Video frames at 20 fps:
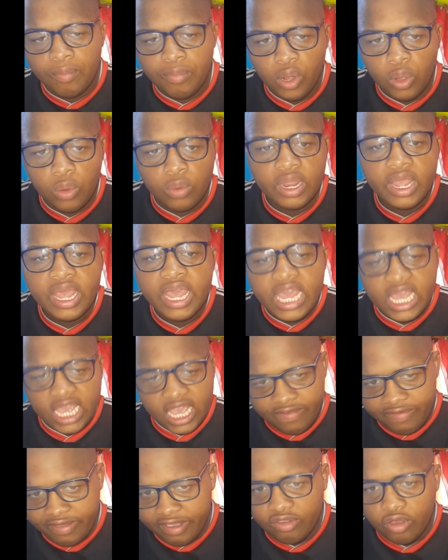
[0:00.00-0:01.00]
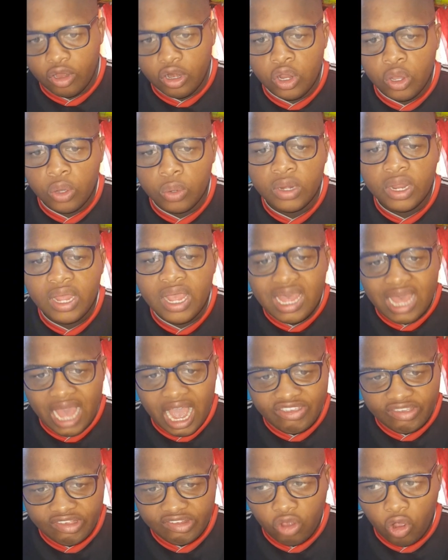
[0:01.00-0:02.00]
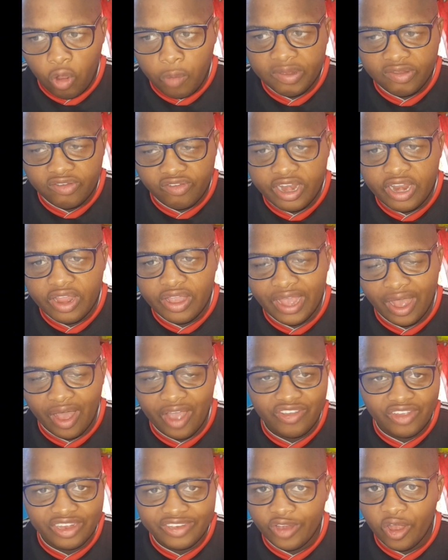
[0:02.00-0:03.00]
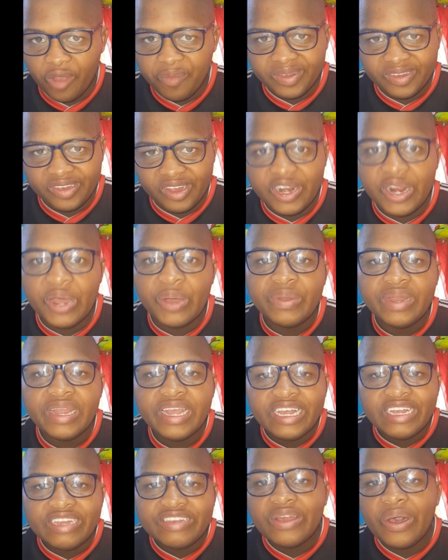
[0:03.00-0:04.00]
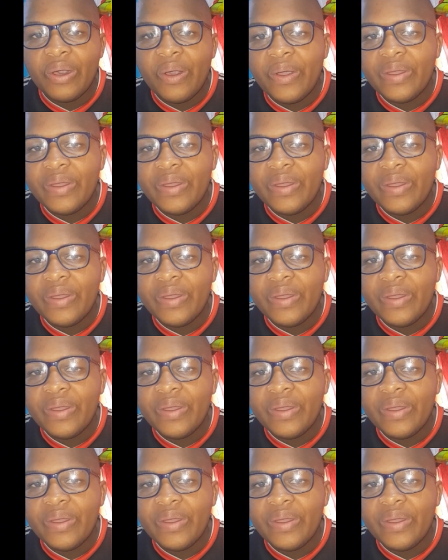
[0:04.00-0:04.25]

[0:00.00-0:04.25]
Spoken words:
loan if he's on loan. I just hope he's on loan. So